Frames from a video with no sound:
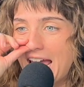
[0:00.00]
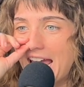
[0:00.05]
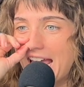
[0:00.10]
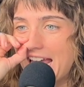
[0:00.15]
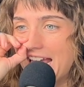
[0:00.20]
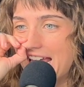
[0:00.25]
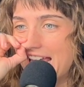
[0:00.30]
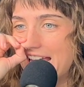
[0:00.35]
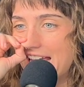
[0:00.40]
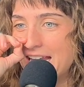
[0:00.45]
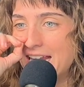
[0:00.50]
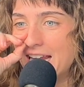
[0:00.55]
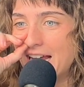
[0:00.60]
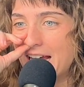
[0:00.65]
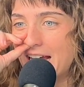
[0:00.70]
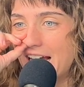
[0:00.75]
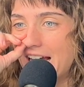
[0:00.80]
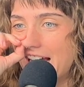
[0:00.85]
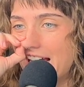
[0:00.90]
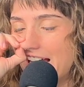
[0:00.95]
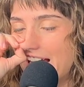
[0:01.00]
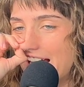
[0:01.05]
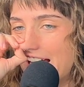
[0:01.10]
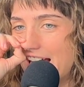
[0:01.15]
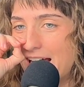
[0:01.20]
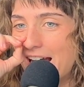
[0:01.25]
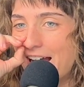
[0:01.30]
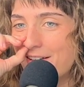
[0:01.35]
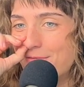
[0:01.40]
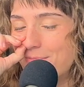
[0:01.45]
And
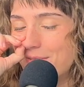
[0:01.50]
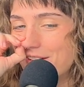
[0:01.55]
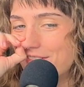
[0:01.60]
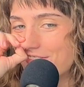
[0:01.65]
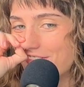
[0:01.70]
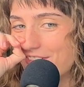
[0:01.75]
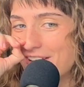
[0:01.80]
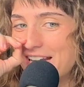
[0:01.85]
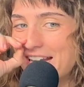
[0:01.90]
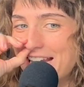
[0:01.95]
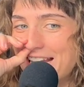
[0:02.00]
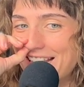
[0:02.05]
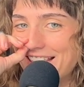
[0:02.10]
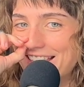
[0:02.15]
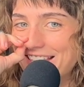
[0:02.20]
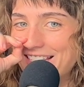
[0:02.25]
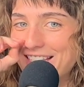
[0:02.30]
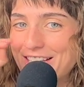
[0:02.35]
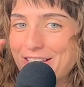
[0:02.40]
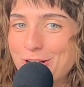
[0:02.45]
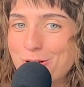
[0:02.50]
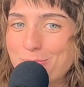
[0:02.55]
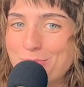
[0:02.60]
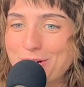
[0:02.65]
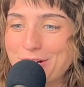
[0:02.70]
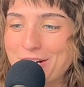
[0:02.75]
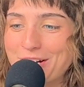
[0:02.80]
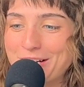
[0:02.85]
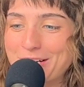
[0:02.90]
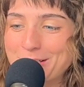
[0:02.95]
I've been reading this new
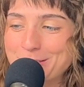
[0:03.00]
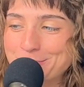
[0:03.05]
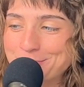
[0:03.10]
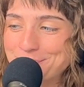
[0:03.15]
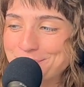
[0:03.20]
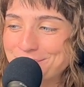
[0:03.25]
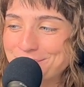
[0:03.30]
book.